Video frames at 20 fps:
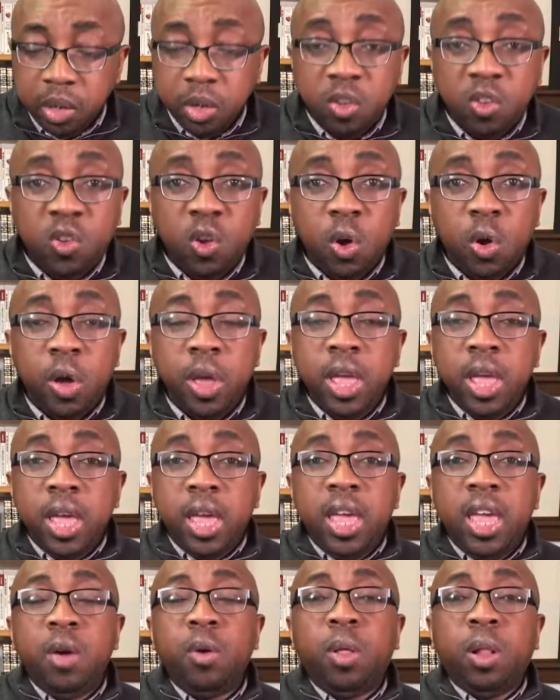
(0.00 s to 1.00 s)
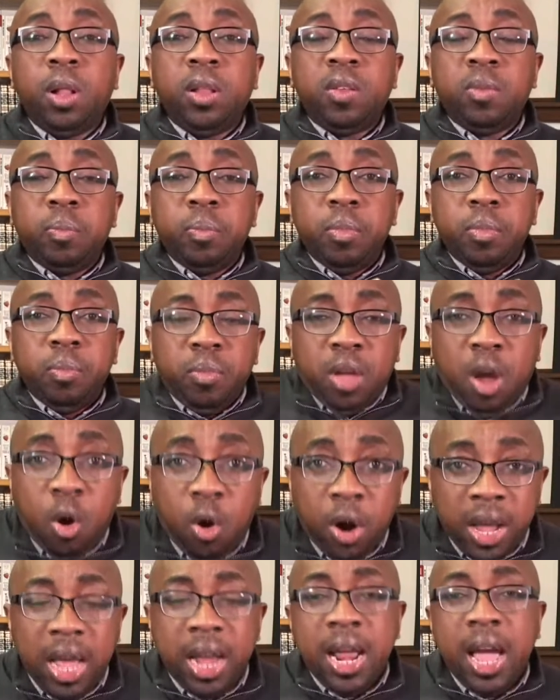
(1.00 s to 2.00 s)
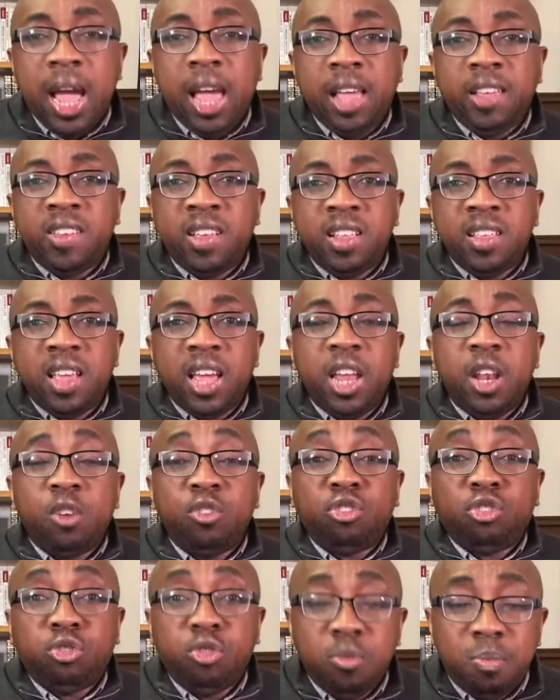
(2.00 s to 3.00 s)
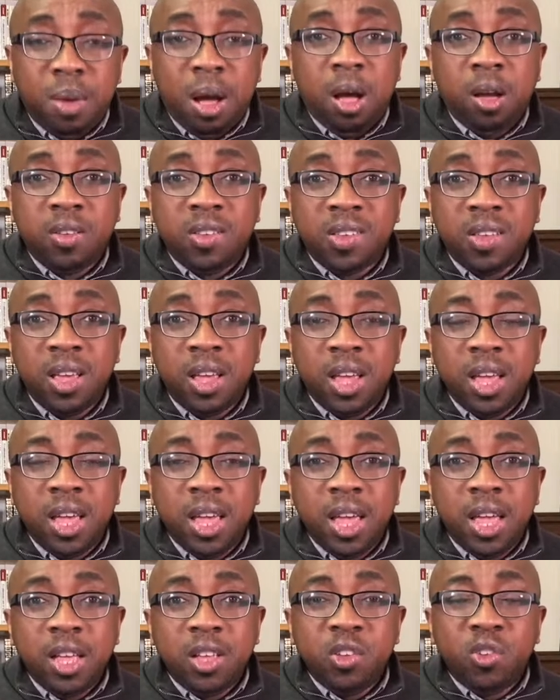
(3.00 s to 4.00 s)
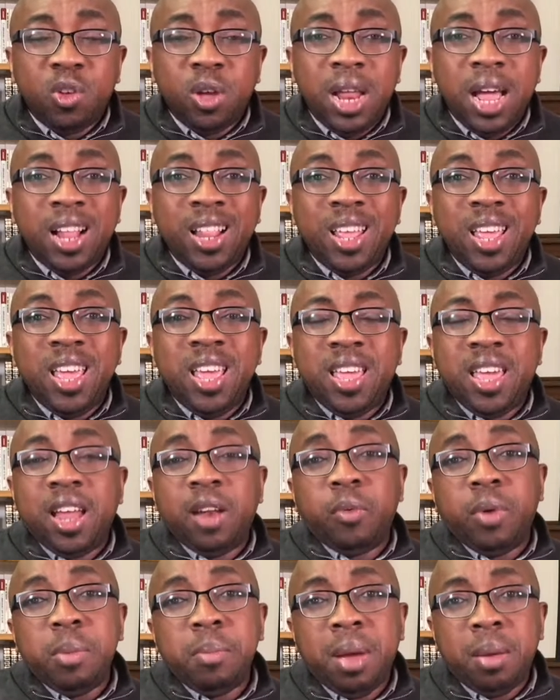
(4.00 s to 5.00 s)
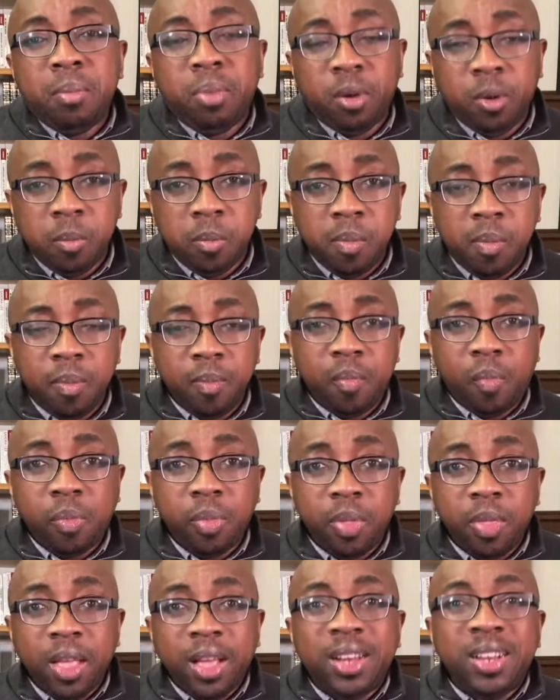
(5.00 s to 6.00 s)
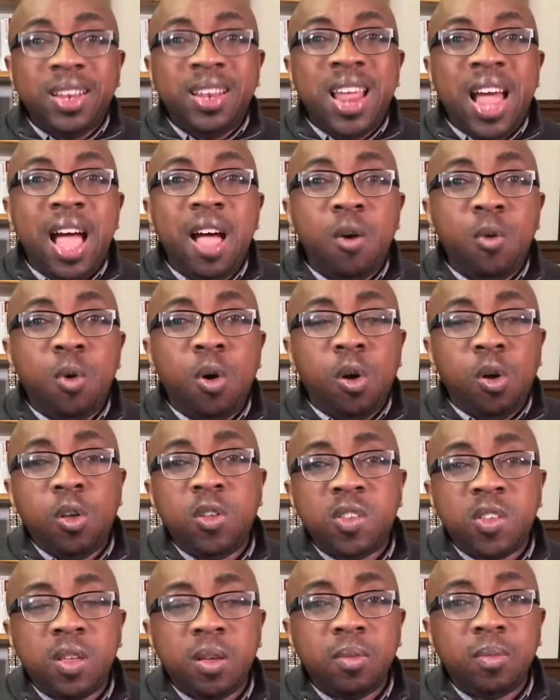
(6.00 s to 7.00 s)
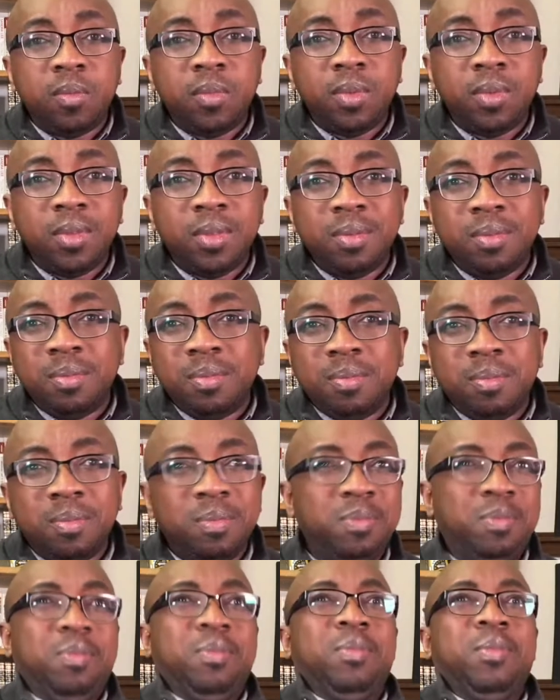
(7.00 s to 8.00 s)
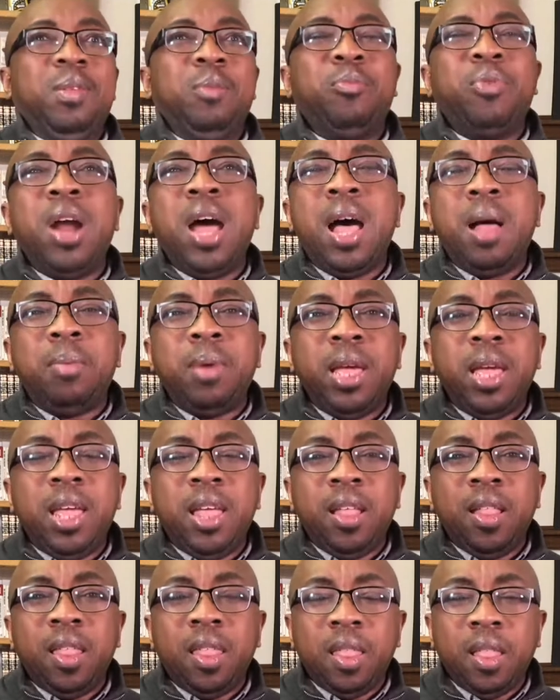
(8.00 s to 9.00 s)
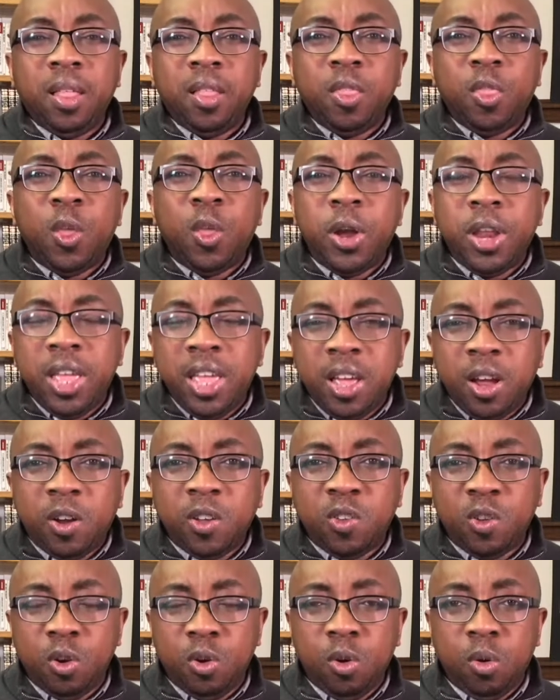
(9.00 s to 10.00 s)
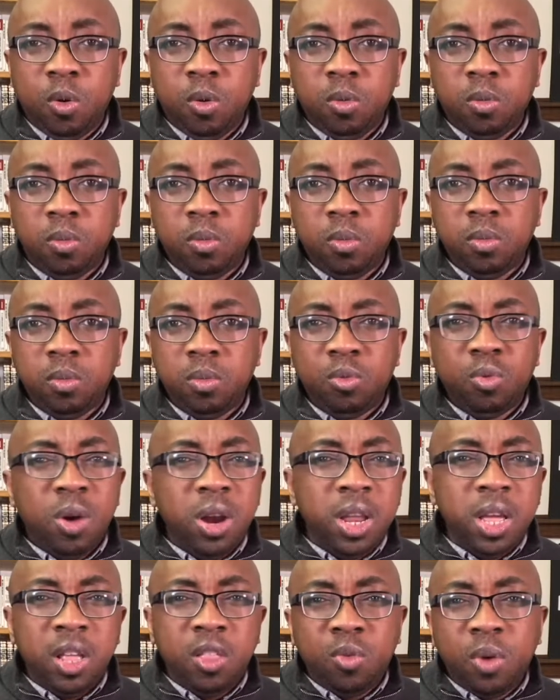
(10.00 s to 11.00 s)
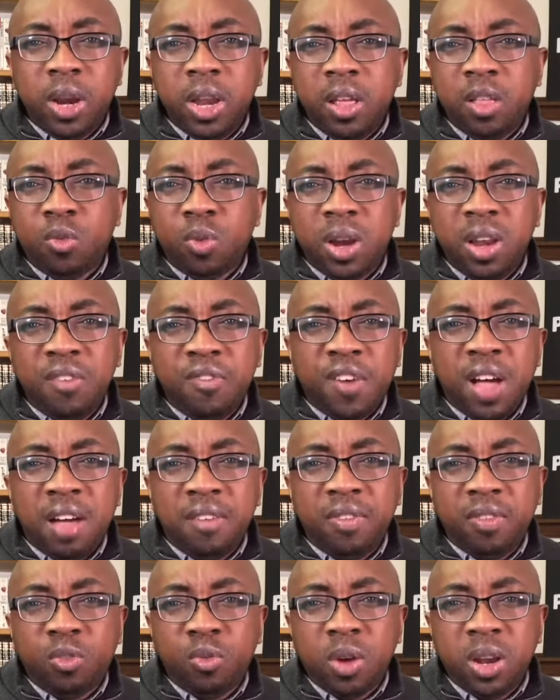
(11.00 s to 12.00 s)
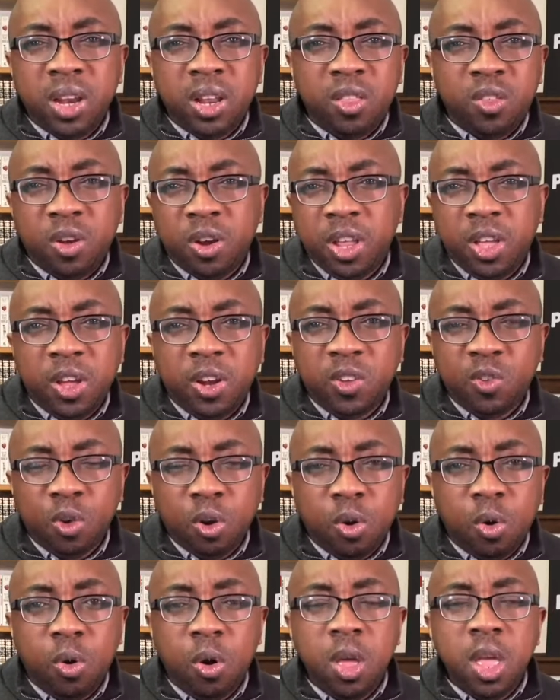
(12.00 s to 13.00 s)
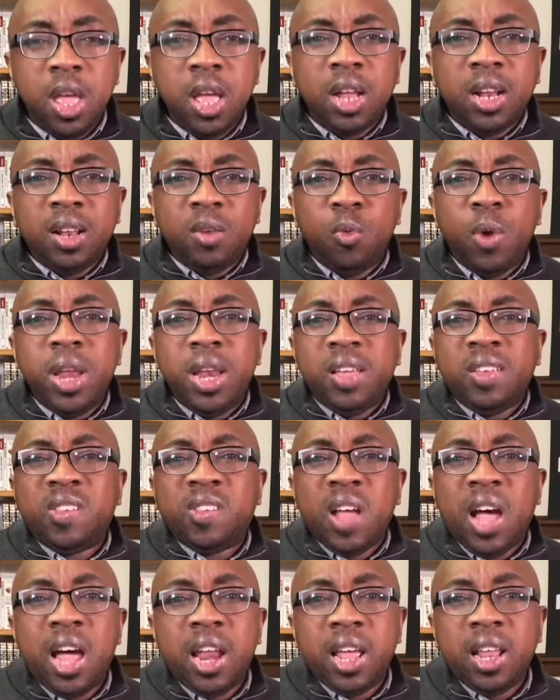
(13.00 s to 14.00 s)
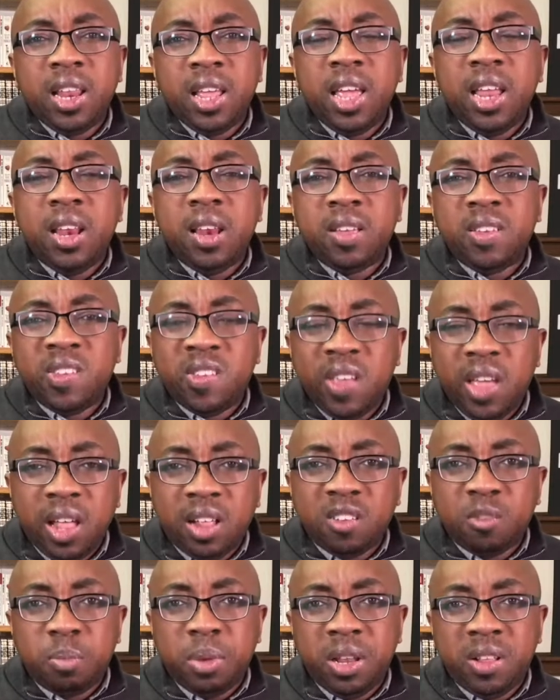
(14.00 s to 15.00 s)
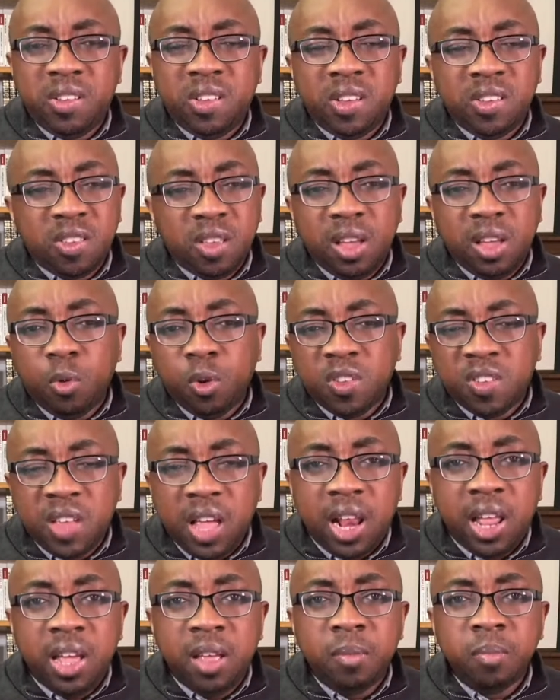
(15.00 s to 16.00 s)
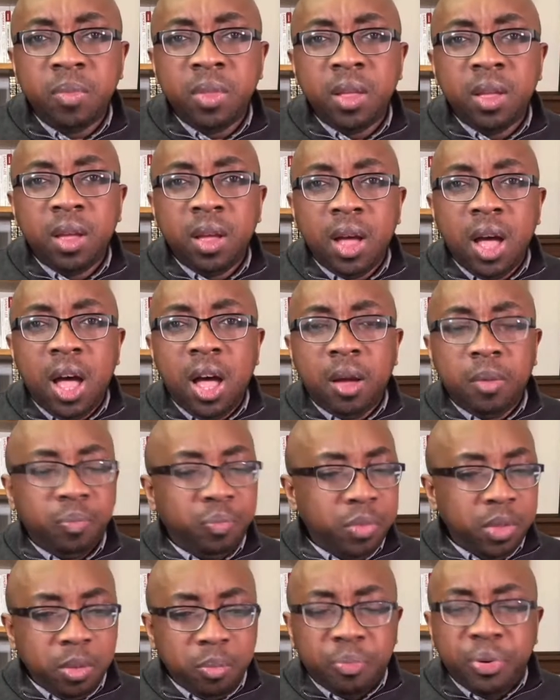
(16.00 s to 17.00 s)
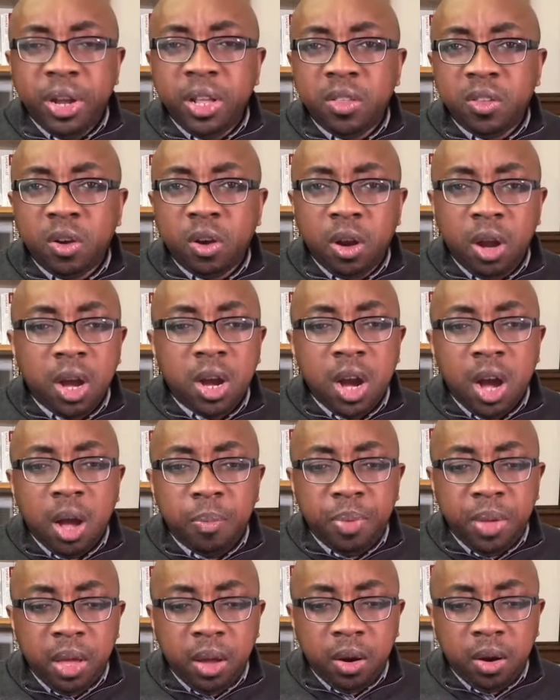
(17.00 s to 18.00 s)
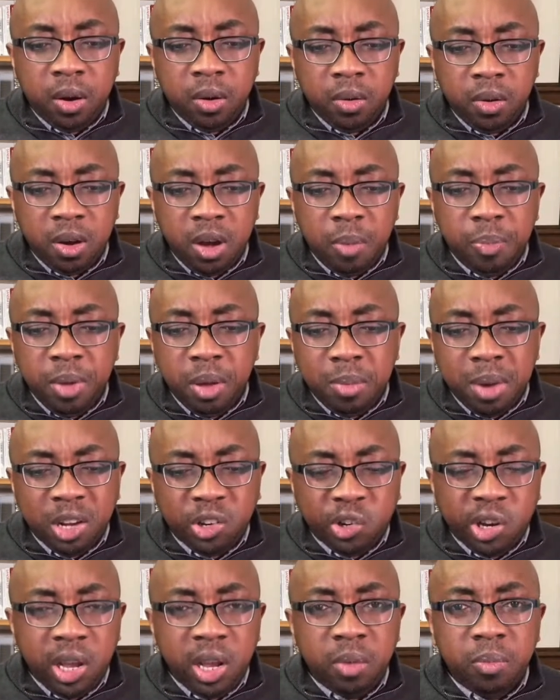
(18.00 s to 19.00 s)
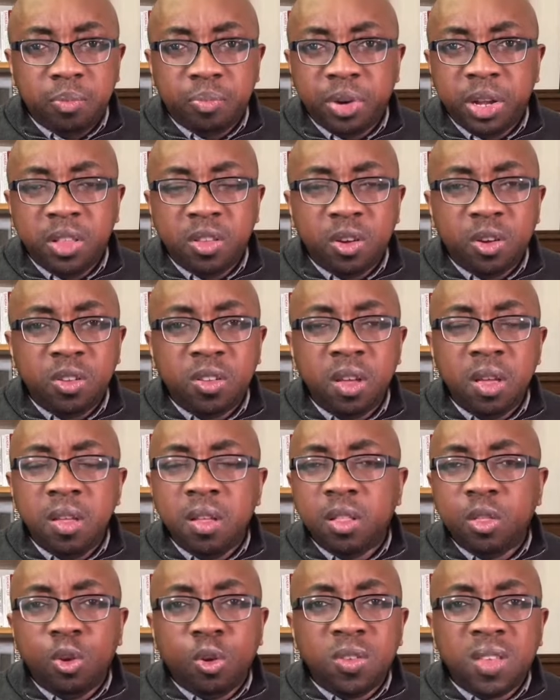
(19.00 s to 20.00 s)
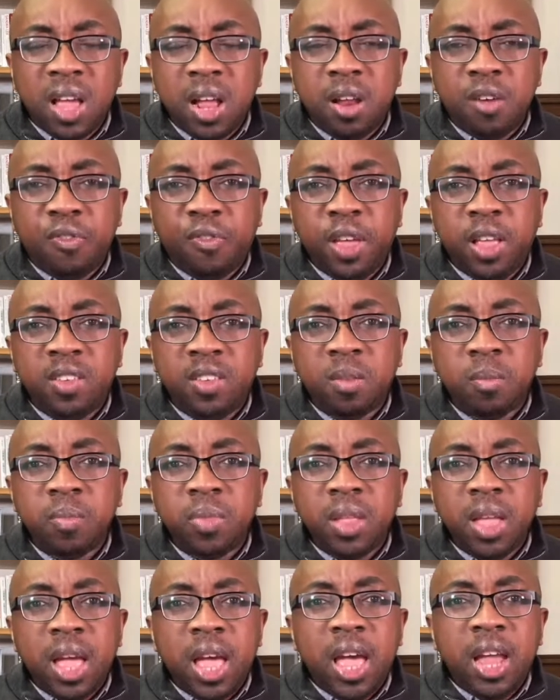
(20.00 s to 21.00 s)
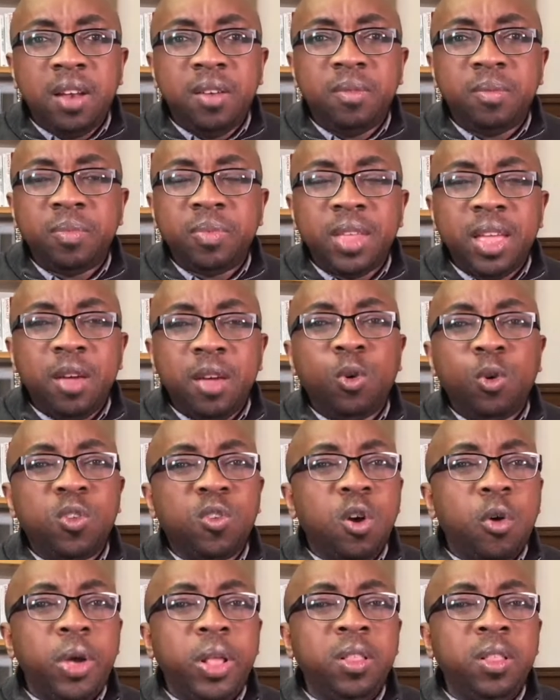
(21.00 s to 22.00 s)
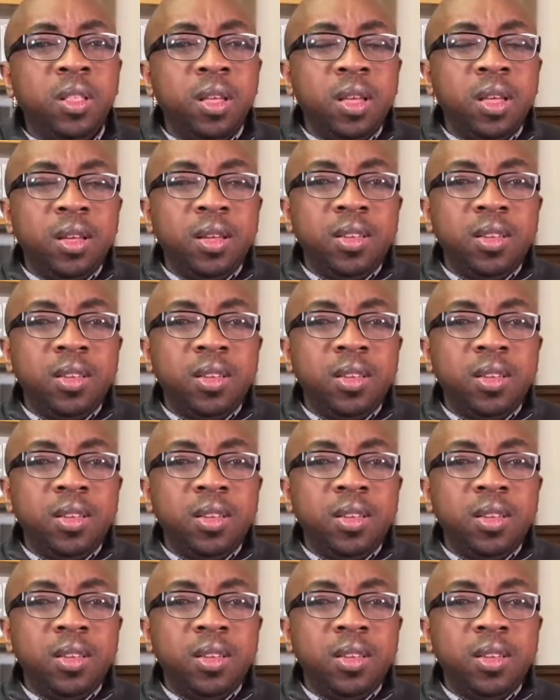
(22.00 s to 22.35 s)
So he will organize it in a shoebox so that he can remember. That was probably 30 years ago, 20, 25, 20, 30 years ago. When he started in the sales business, he was selling a copier machine, printers, those kind of things. And he was going